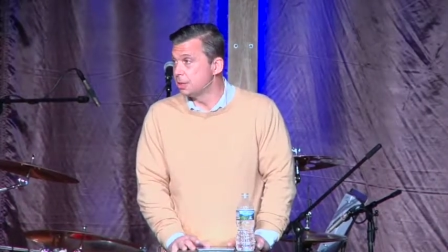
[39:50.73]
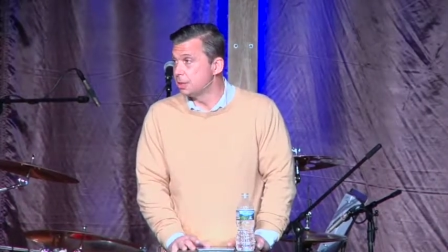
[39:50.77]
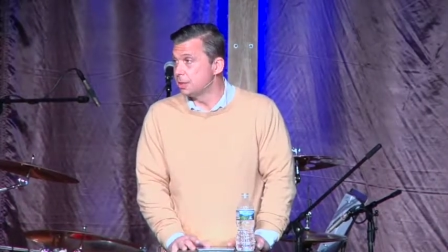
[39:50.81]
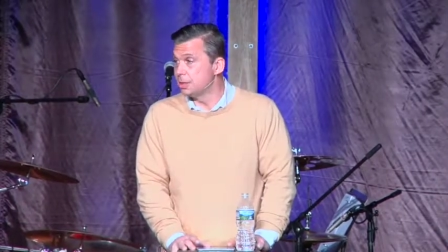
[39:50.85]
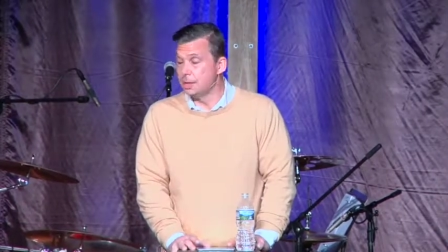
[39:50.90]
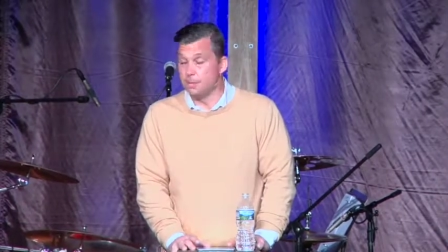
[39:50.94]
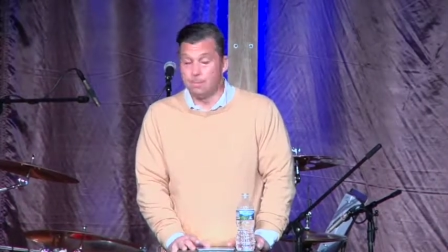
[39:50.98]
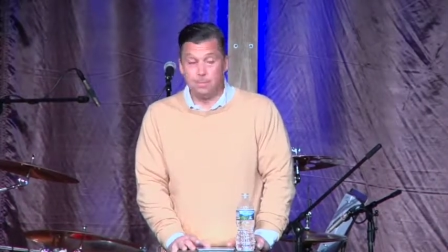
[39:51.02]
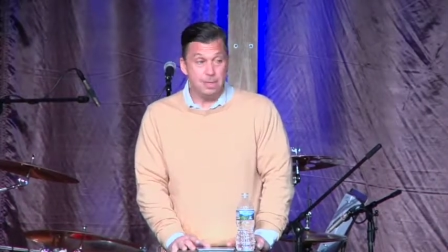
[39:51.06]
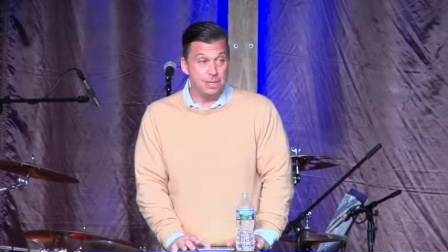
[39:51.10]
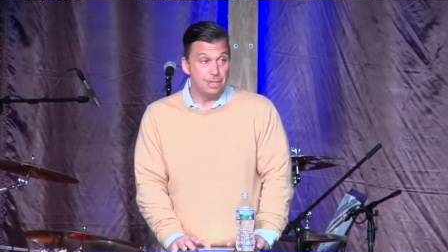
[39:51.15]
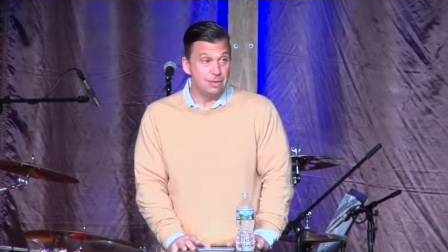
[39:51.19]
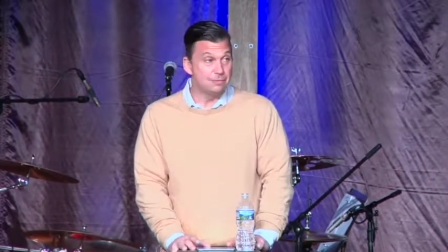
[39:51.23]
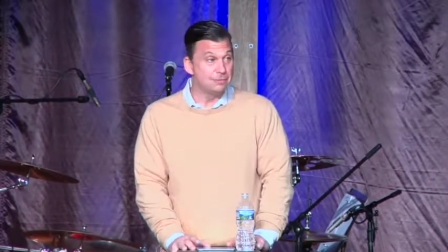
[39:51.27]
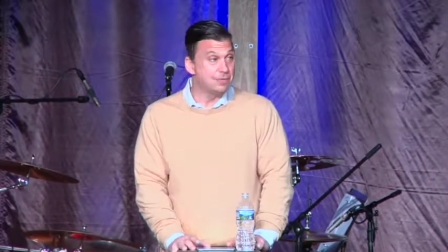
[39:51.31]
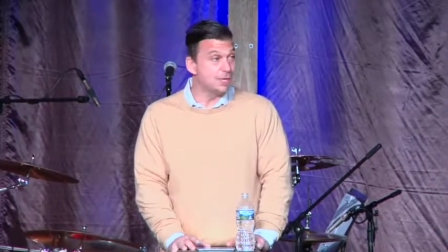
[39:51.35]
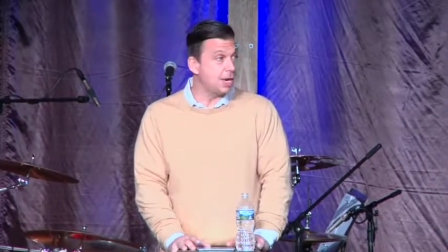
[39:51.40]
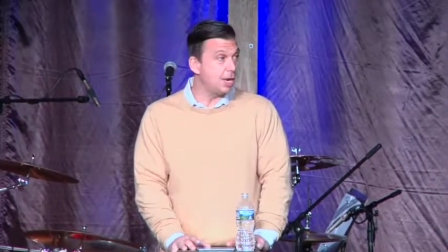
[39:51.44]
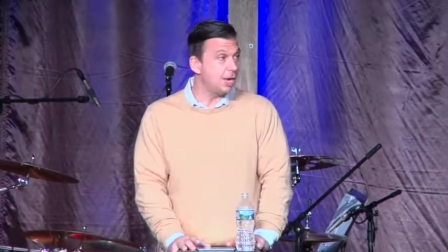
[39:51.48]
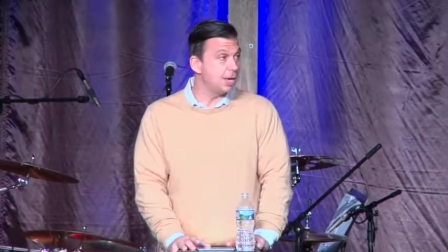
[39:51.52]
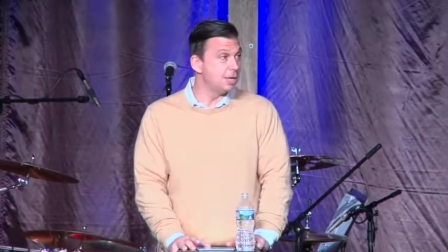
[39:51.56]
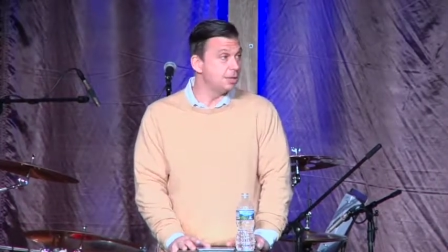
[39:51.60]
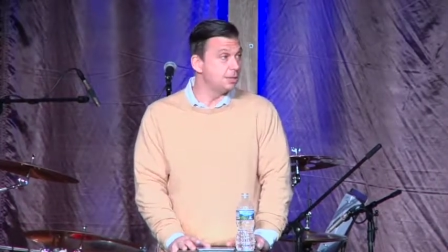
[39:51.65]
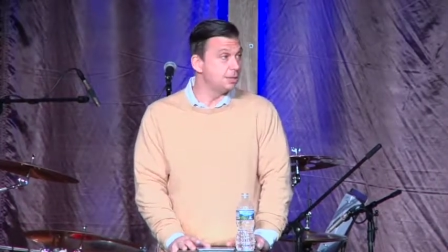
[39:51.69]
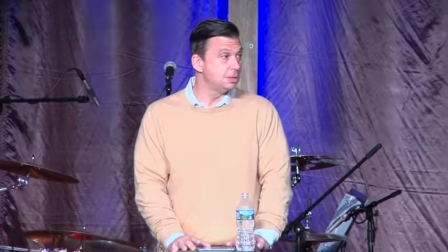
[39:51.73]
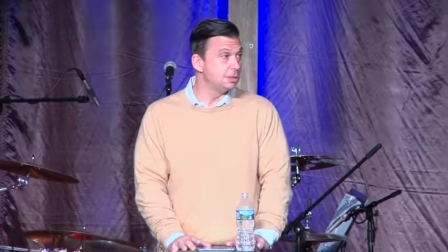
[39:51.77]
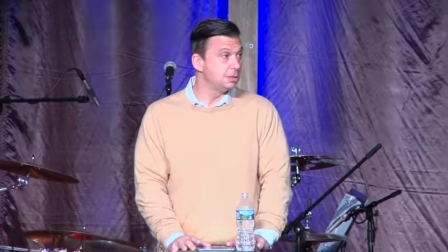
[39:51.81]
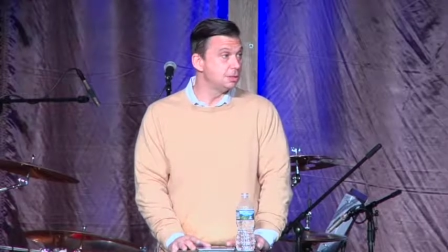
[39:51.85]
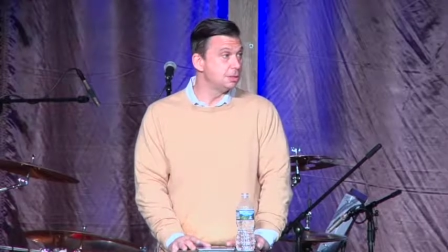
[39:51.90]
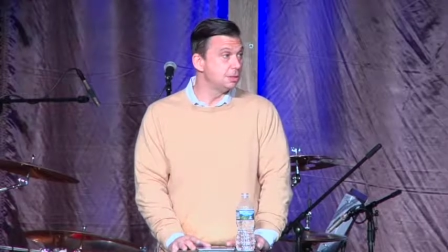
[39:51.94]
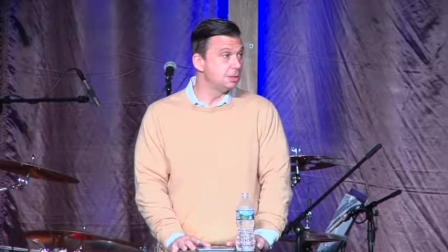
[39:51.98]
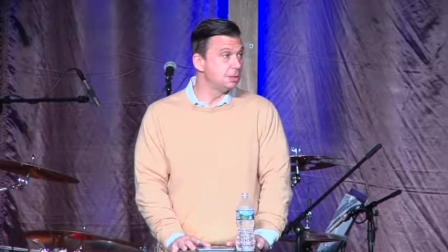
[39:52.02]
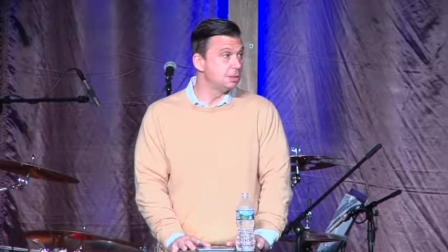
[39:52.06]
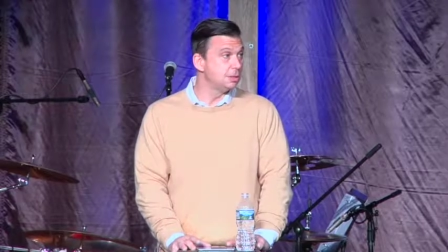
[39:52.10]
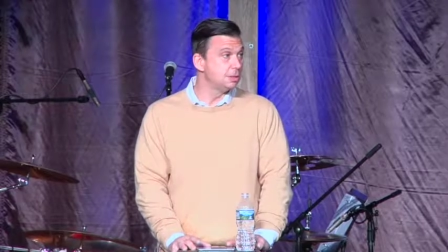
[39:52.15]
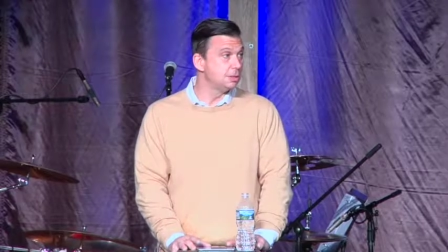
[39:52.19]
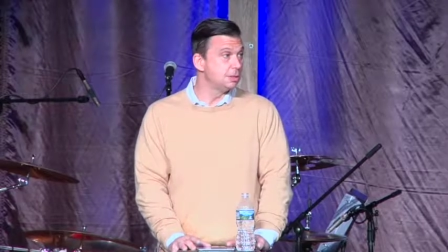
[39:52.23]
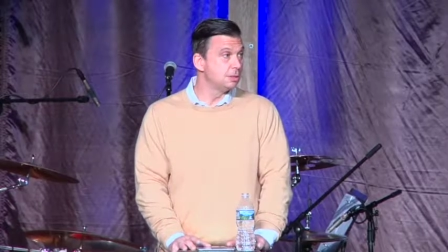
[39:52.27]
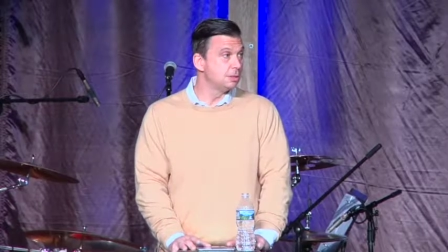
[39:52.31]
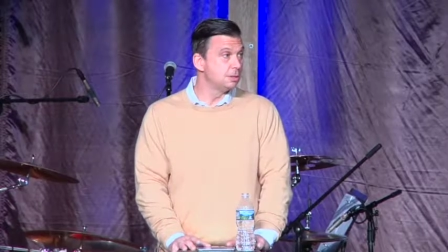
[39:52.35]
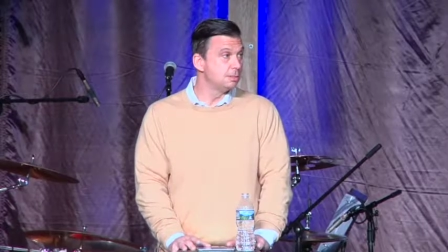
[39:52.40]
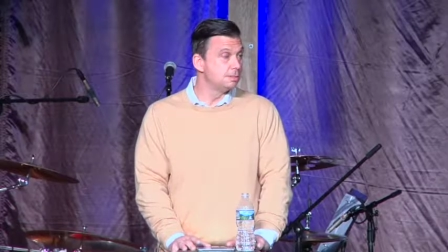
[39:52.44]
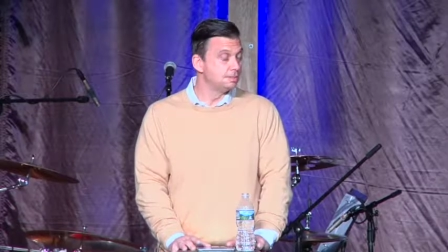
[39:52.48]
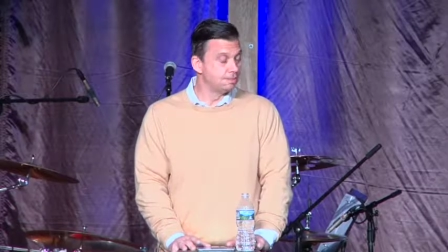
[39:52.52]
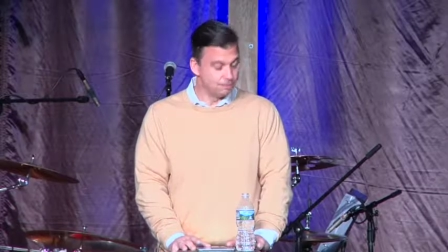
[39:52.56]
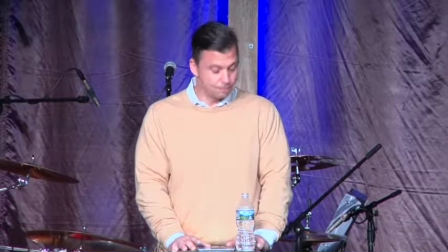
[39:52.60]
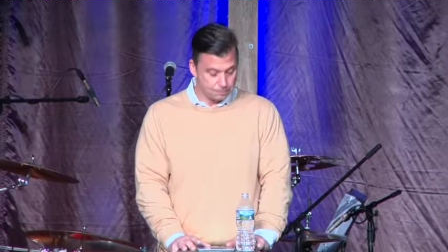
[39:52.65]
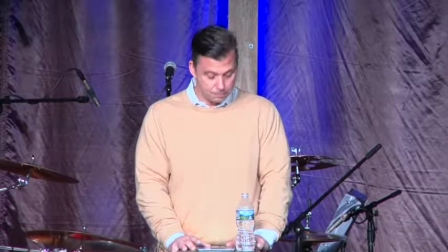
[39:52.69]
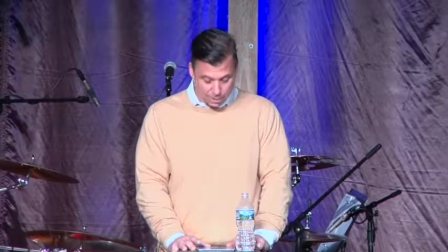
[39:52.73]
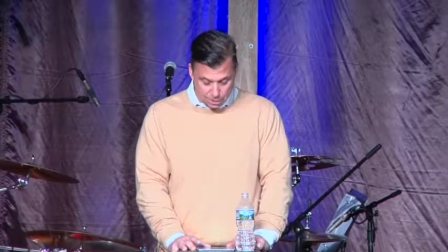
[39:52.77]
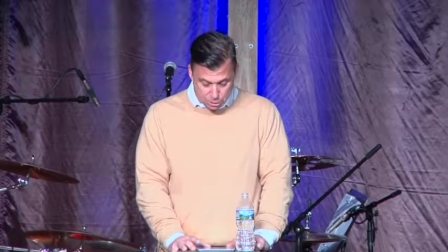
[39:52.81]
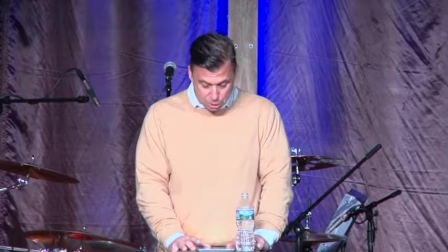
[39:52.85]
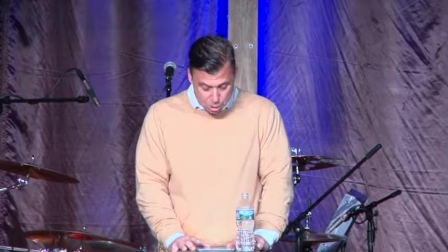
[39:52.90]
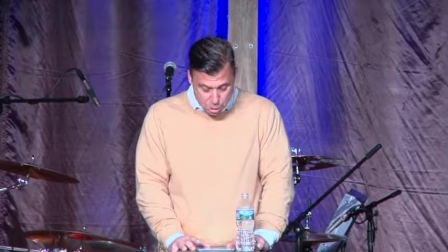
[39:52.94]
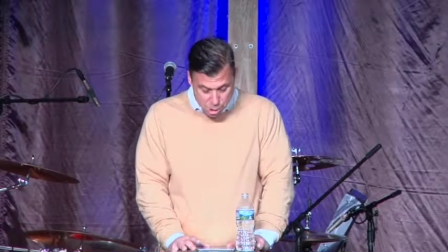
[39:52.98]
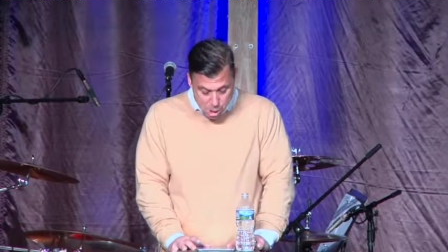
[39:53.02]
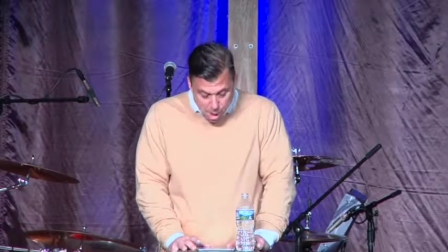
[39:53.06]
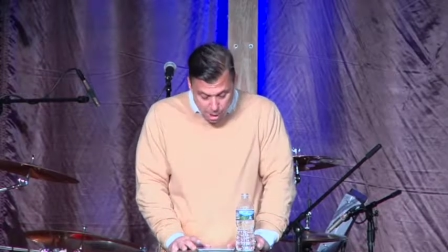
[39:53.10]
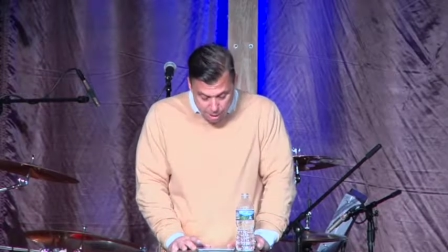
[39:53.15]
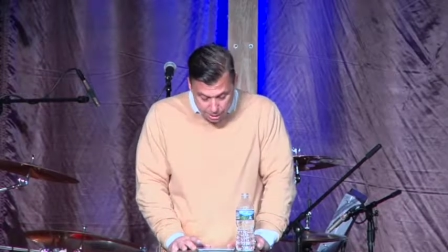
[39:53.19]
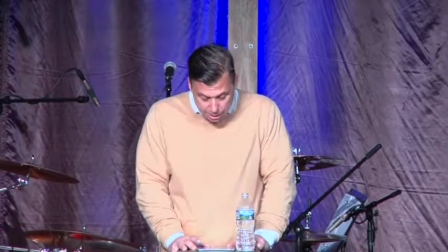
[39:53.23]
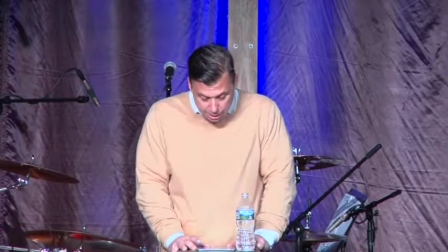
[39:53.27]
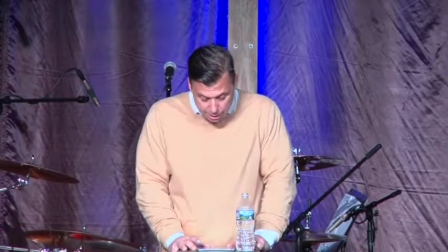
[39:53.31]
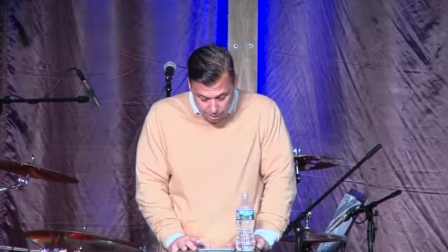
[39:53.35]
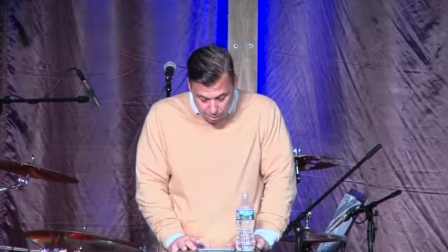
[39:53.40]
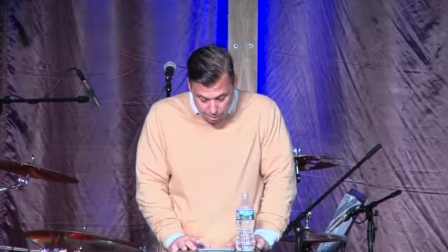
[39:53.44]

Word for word: many have died. That's shocking.